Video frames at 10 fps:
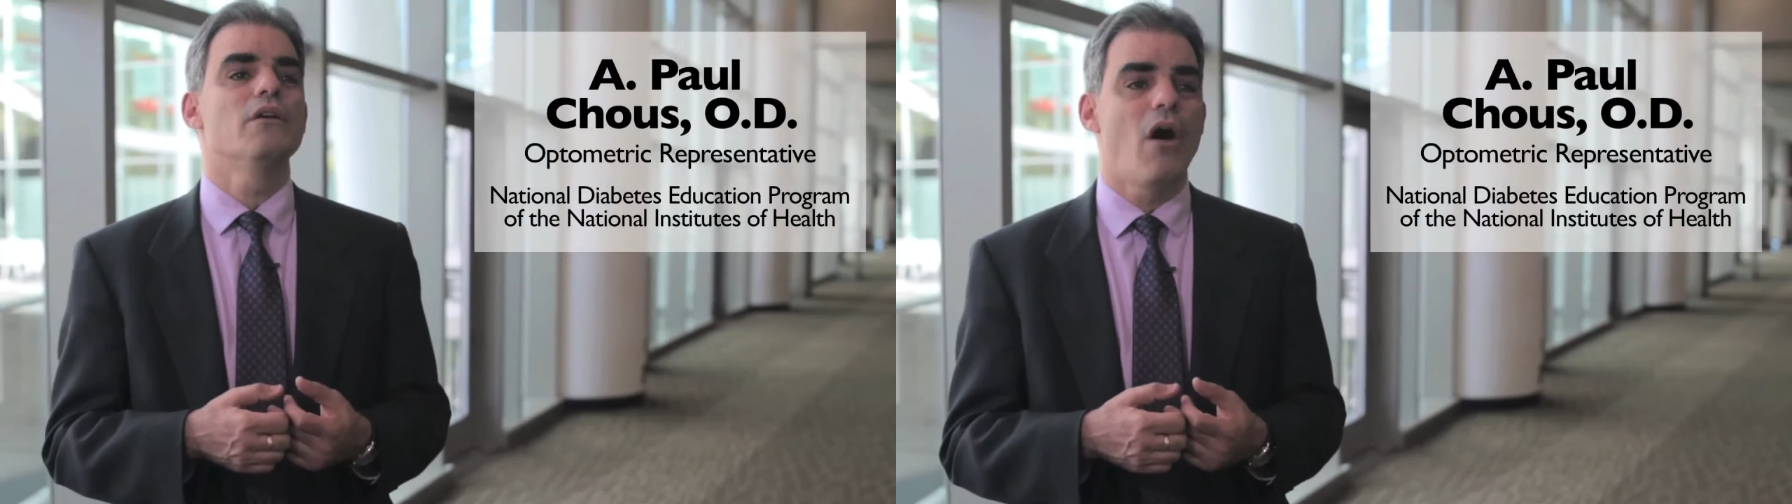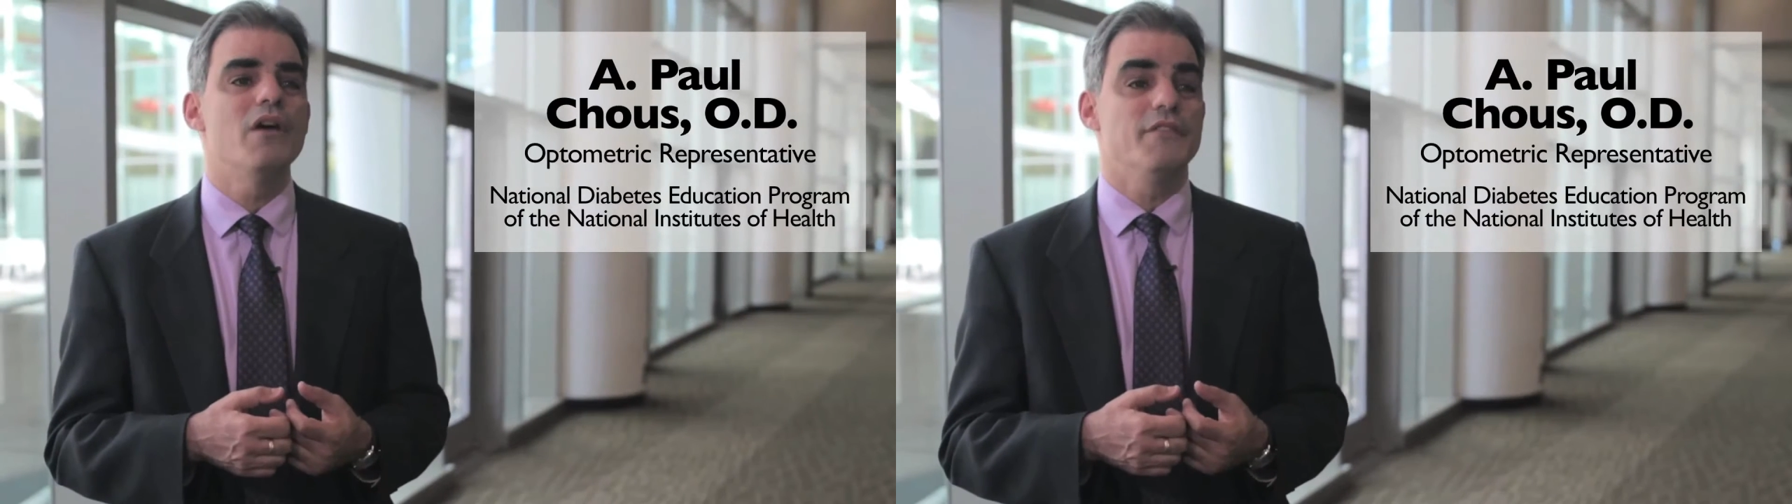
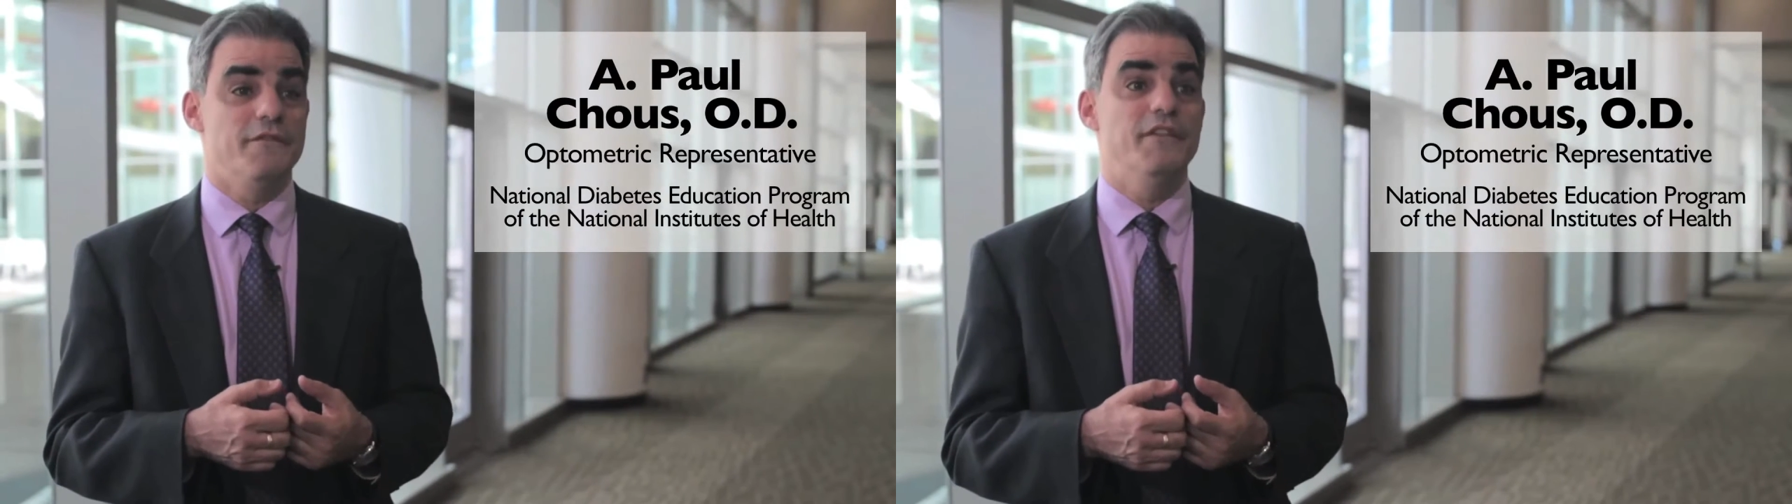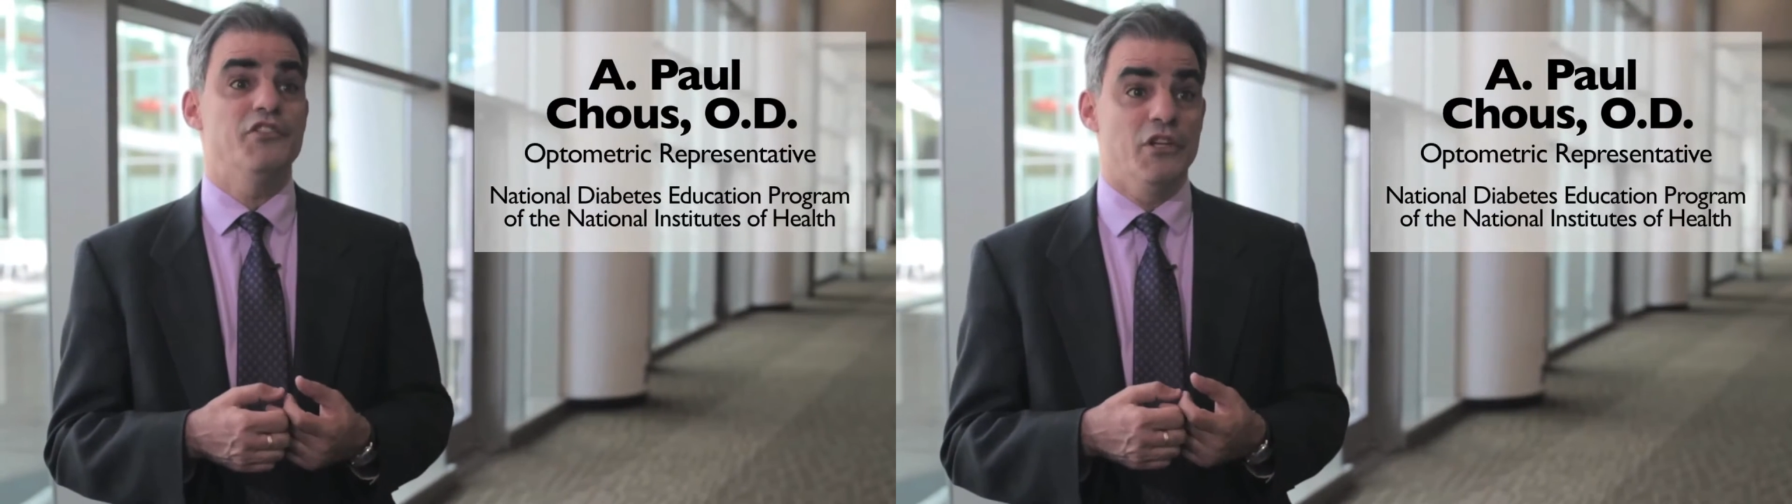cause of
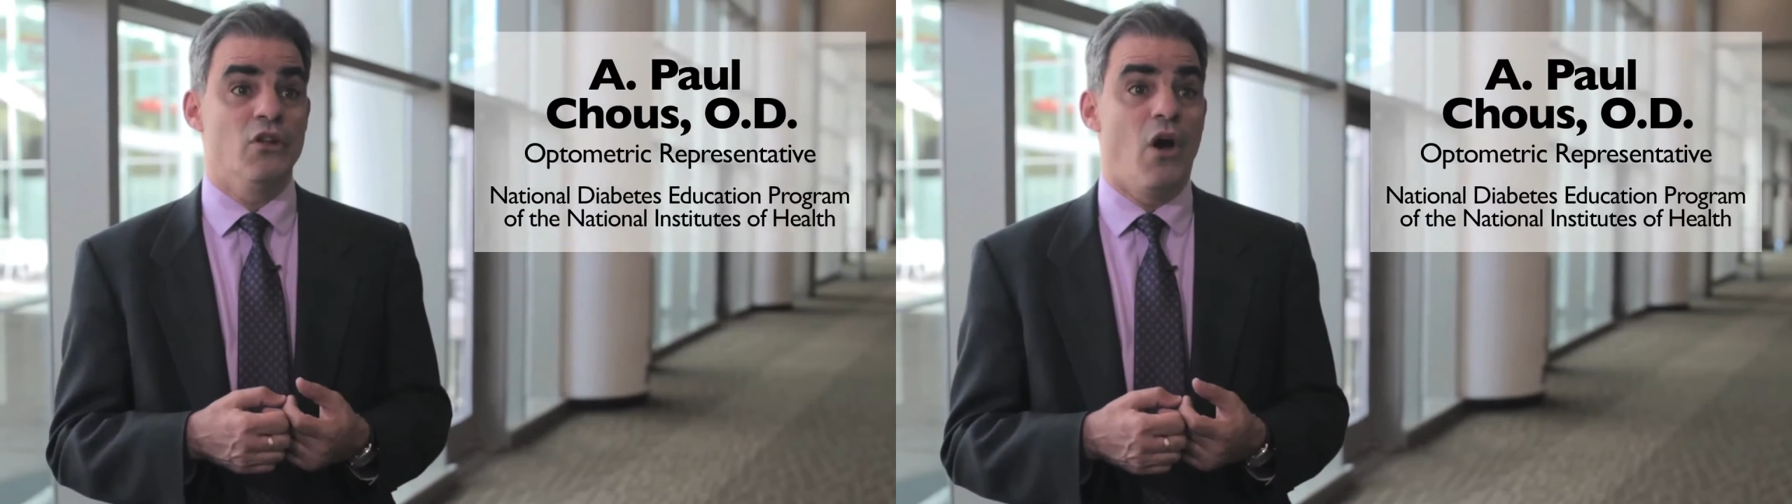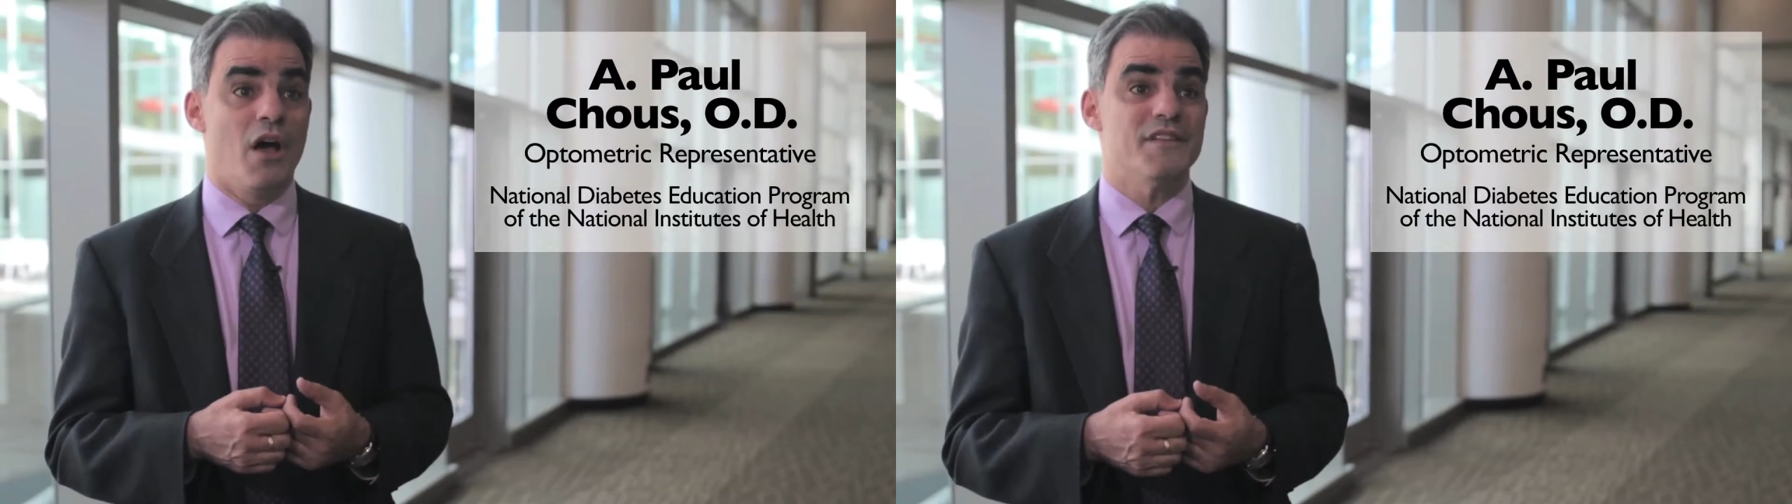vision
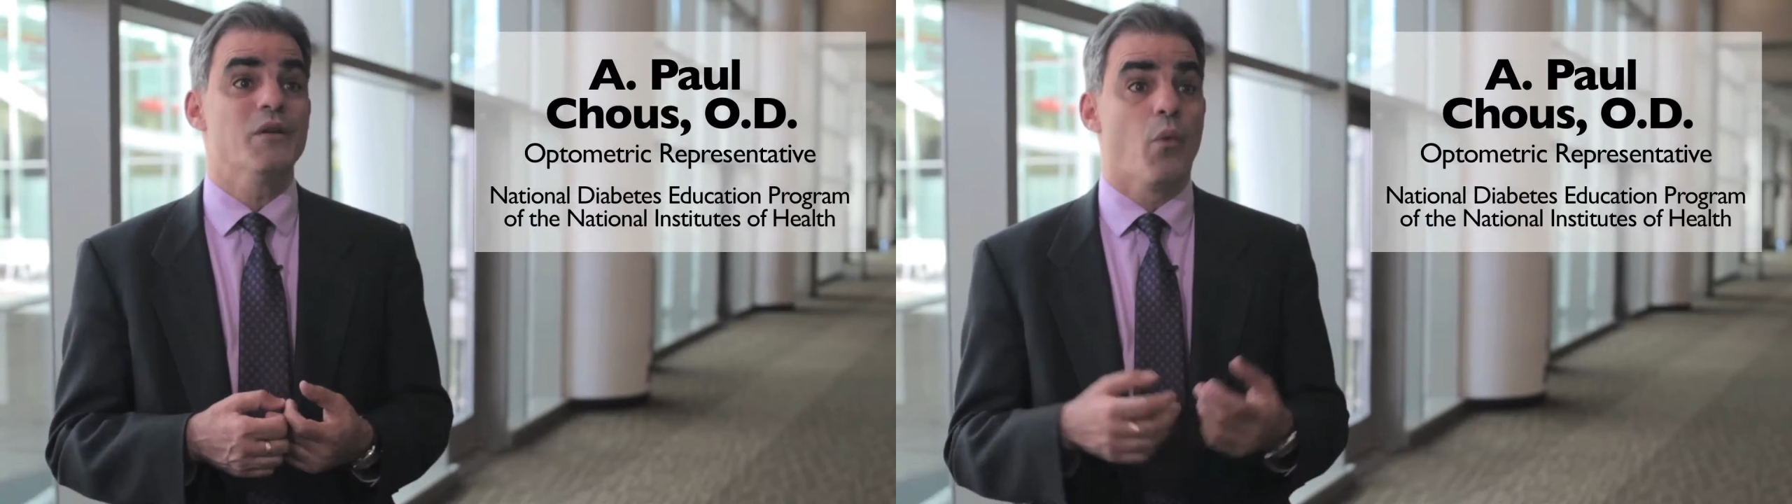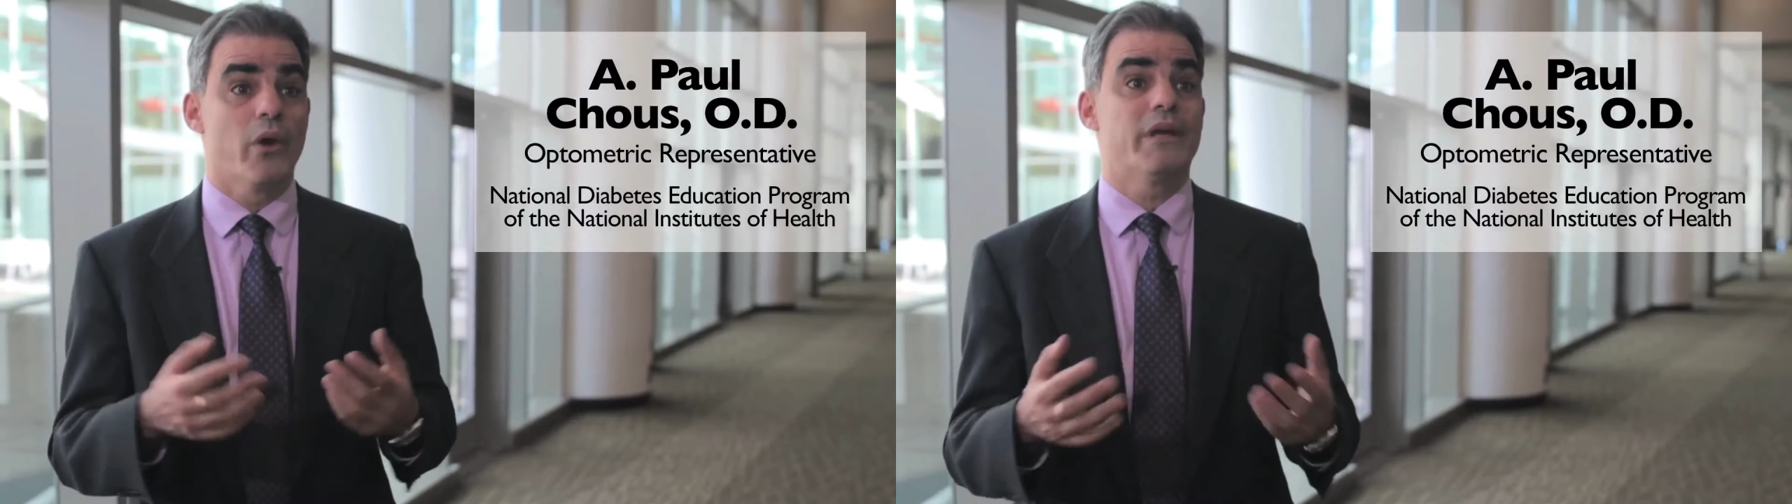loss
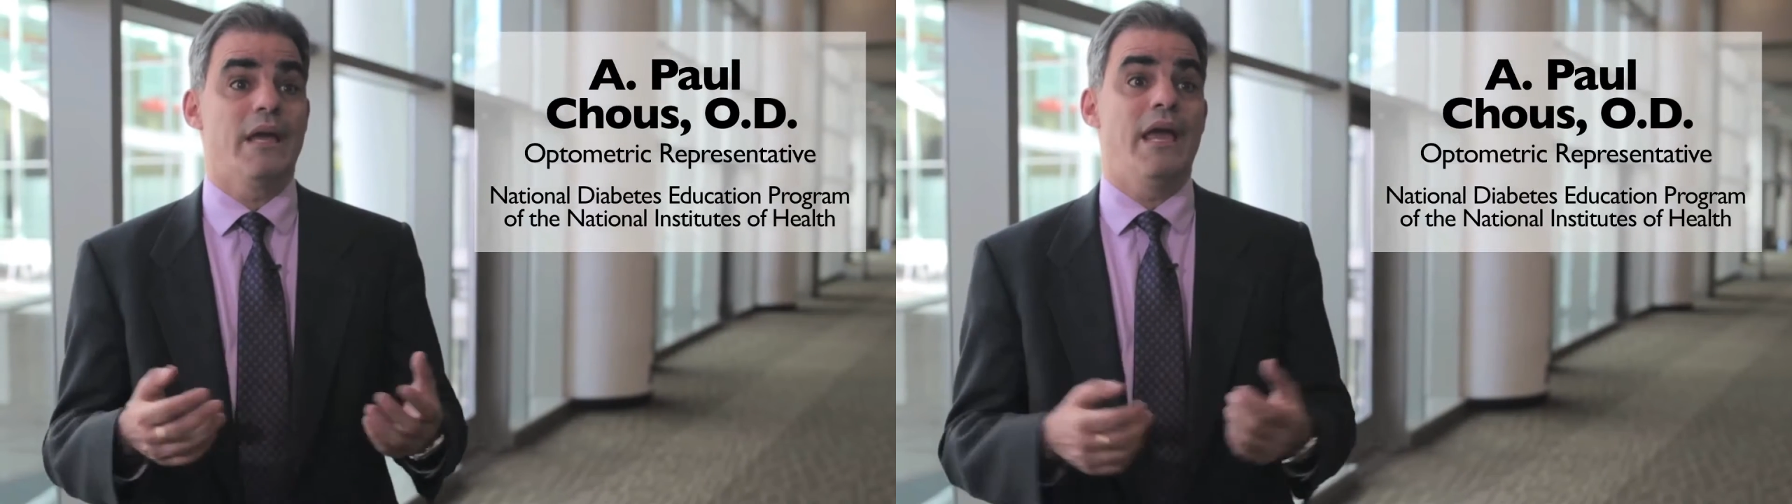in working